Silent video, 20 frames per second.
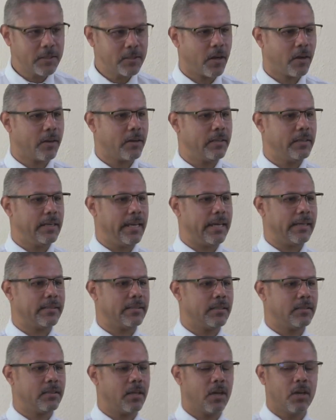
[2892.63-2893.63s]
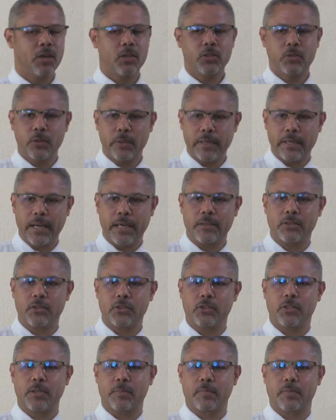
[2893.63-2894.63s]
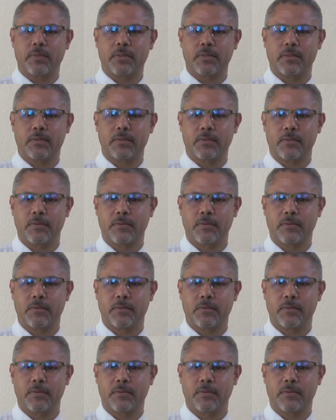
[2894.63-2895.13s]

are connected to relationships.